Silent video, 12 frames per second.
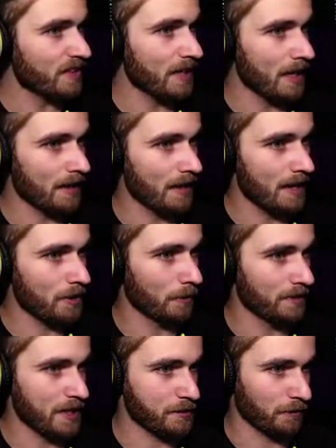Yeah, I know
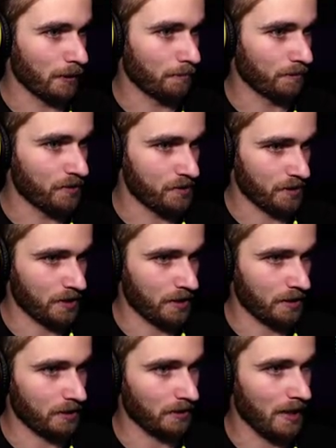what that's from. There's
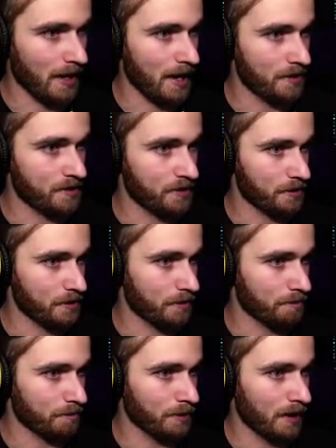glass, there's
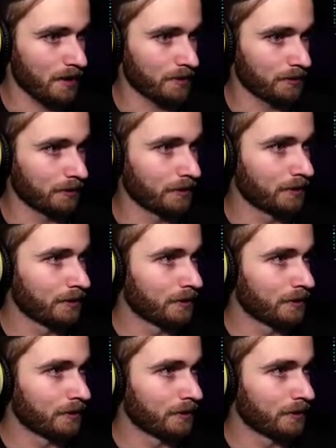the bottle.